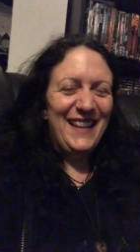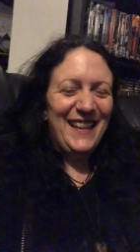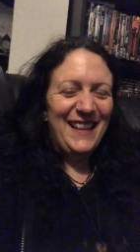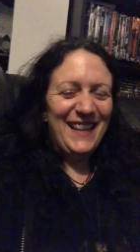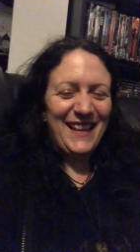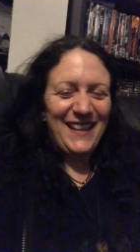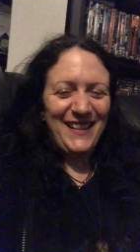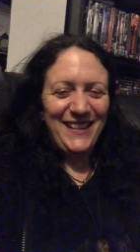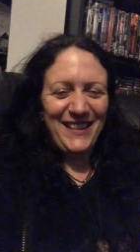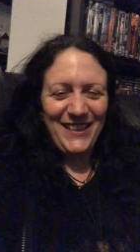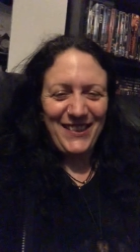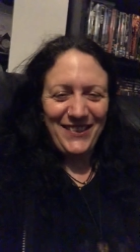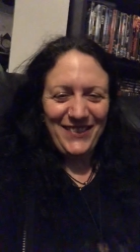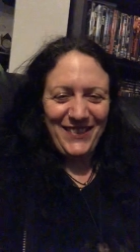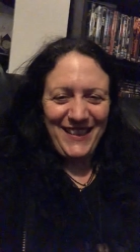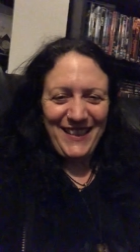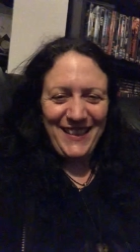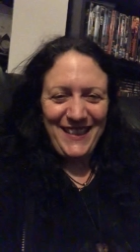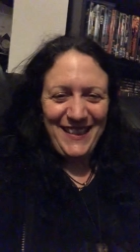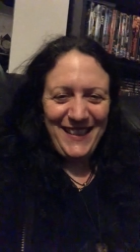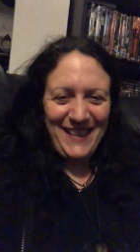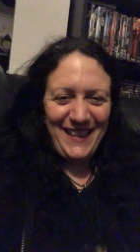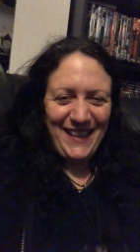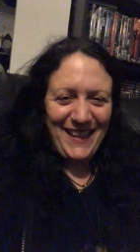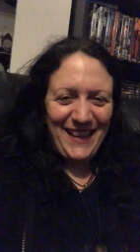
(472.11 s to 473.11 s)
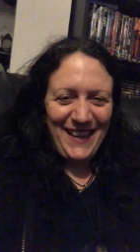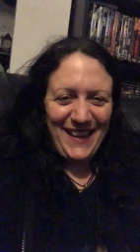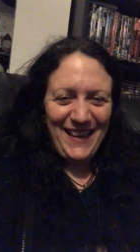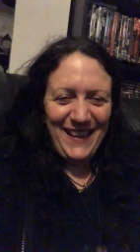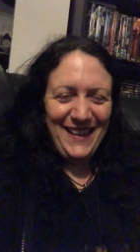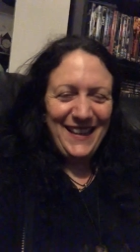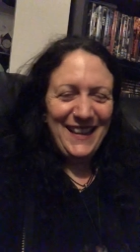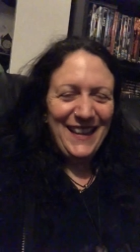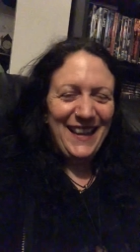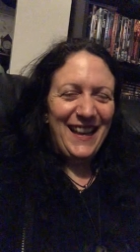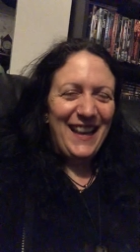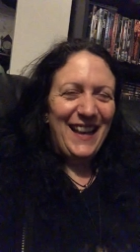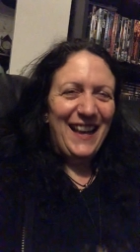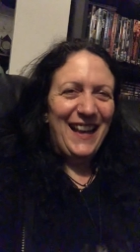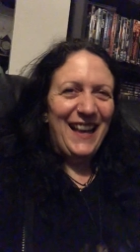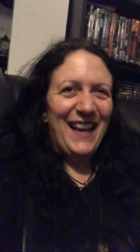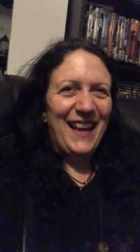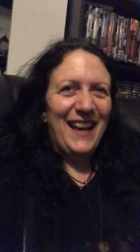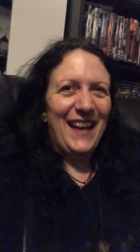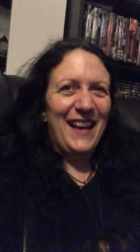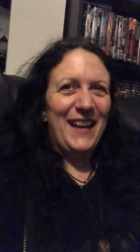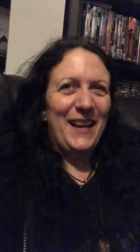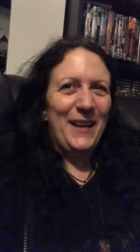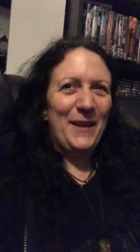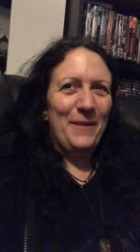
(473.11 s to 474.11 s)
another ECA,
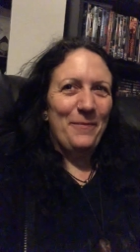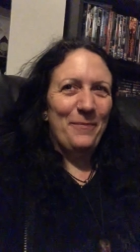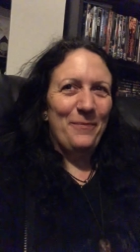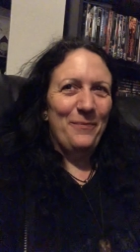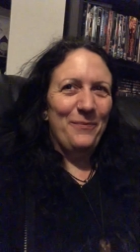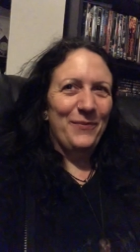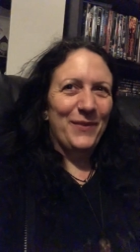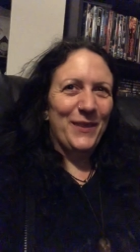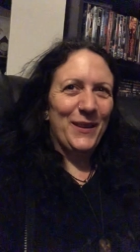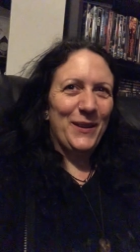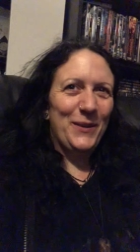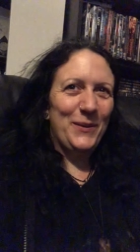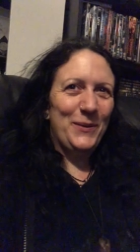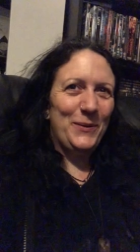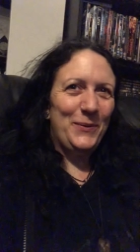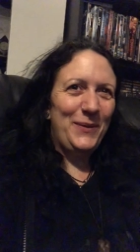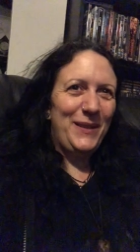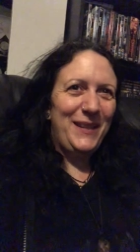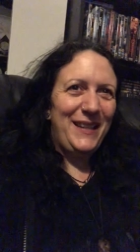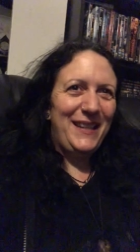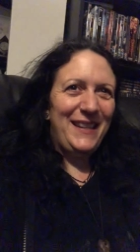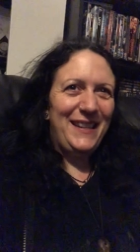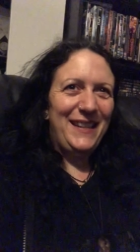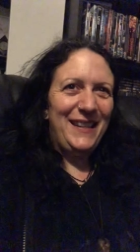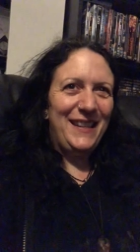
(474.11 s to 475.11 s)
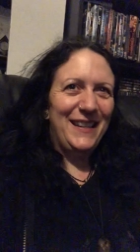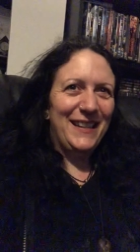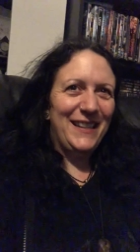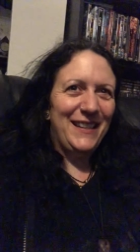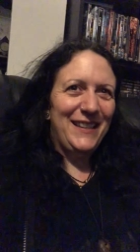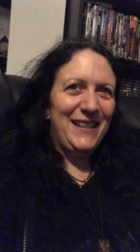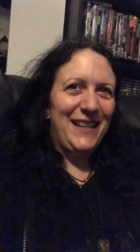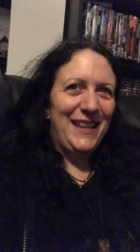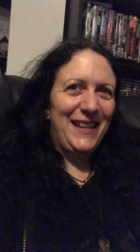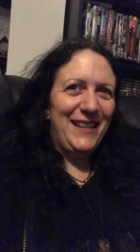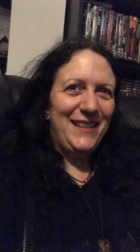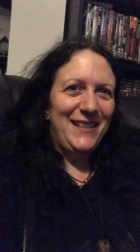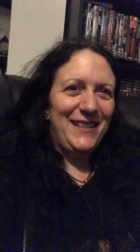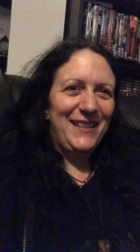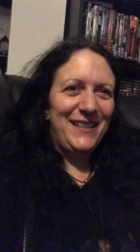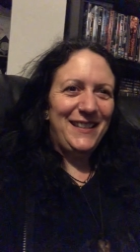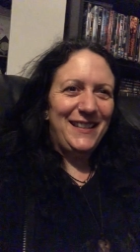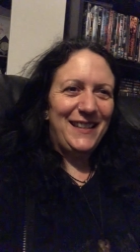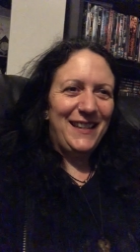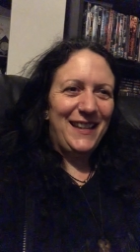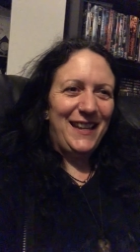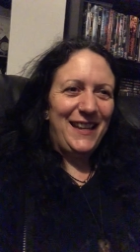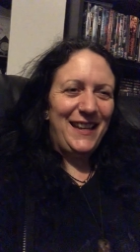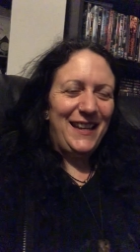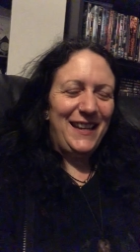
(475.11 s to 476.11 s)
um, we attended
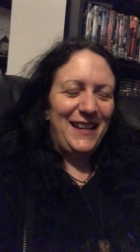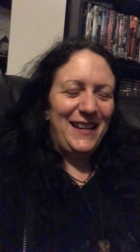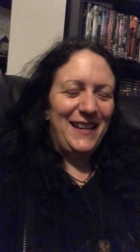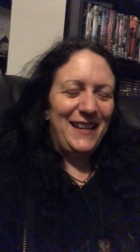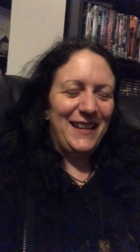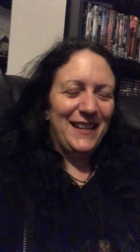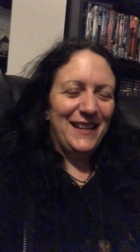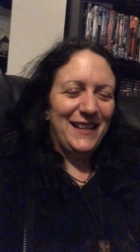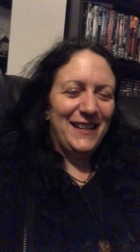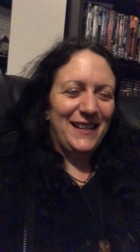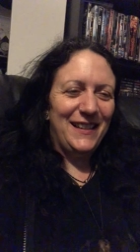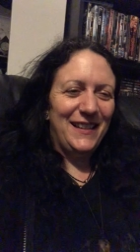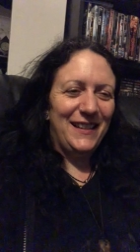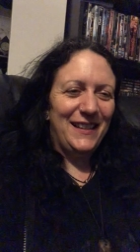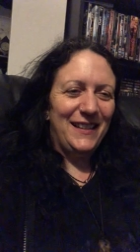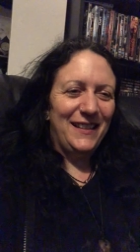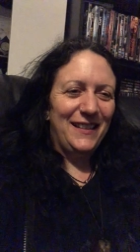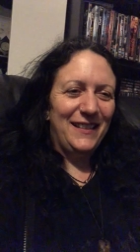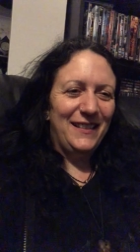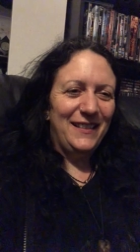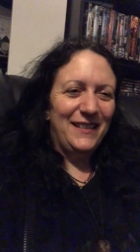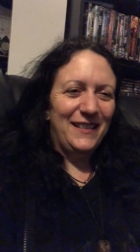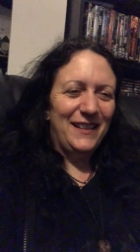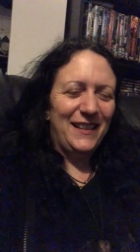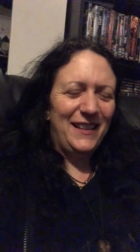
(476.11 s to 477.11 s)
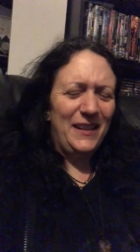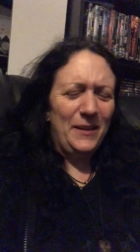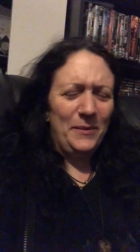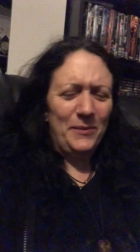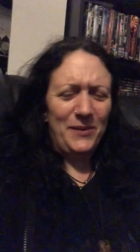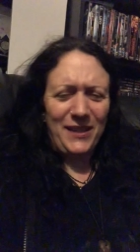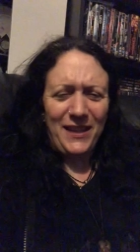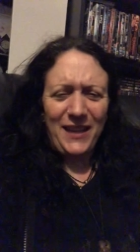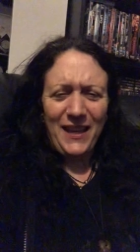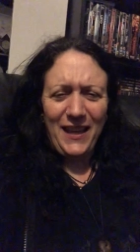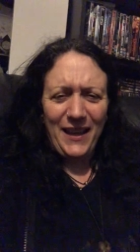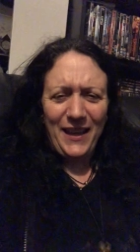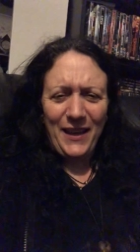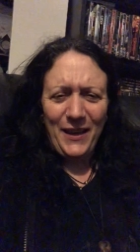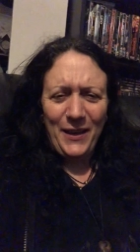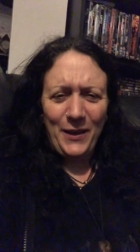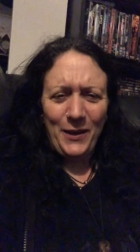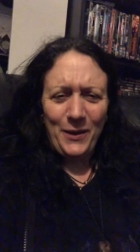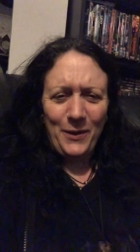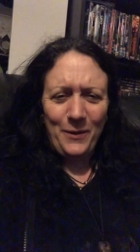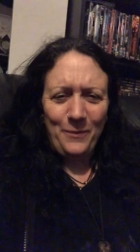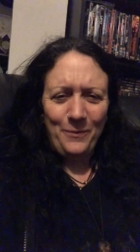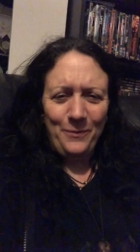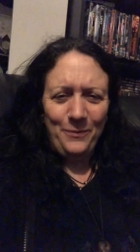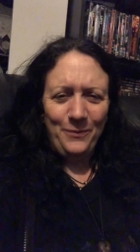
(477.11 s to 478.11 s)
a uh, I think it was a care
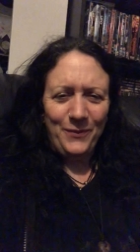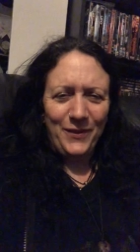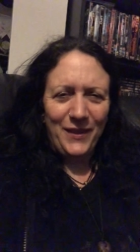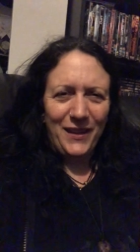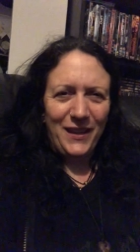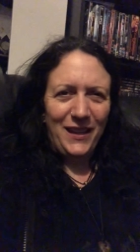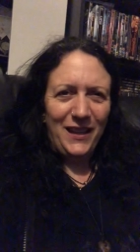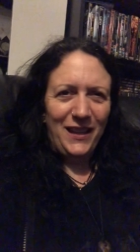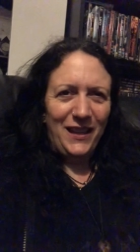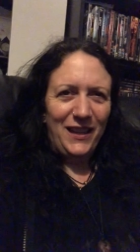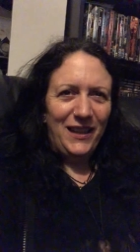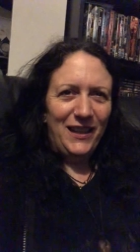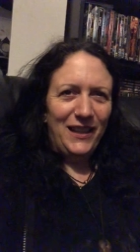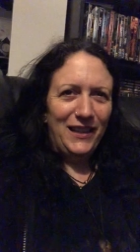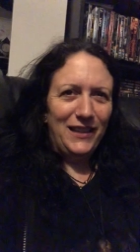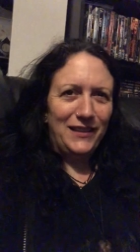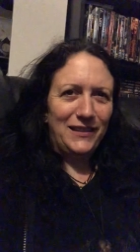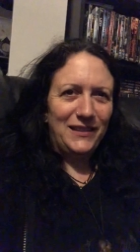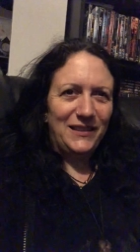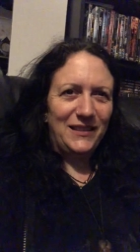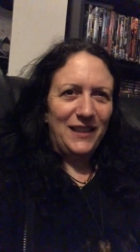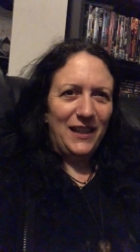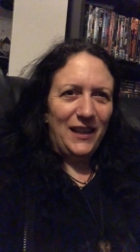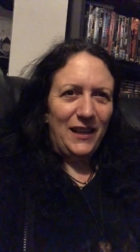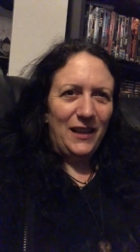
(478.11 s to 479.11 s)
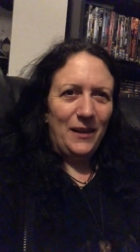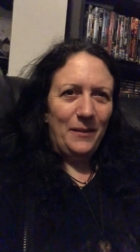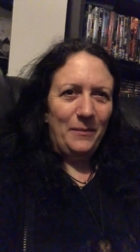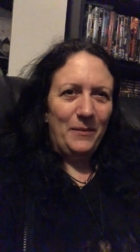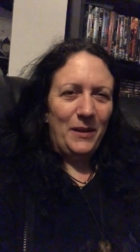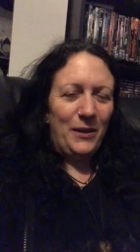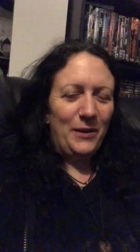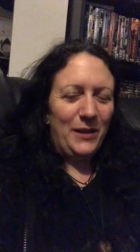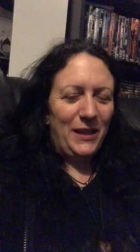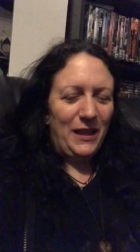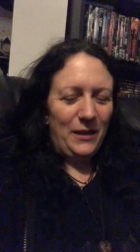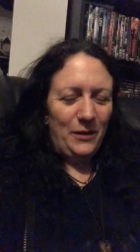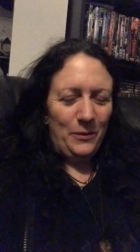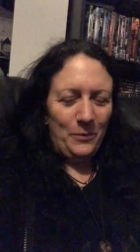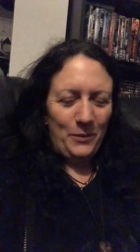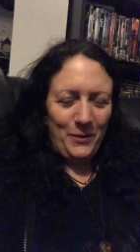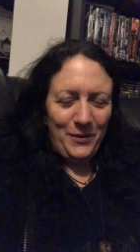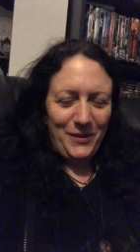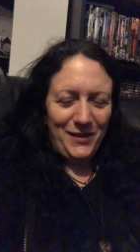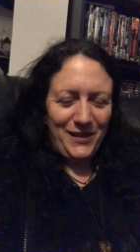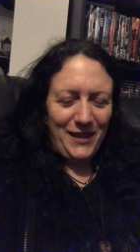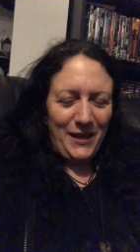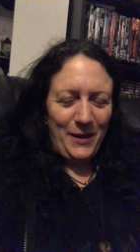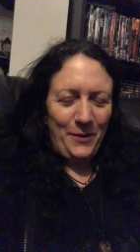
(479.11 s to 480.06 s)
home. Um, again, I won't say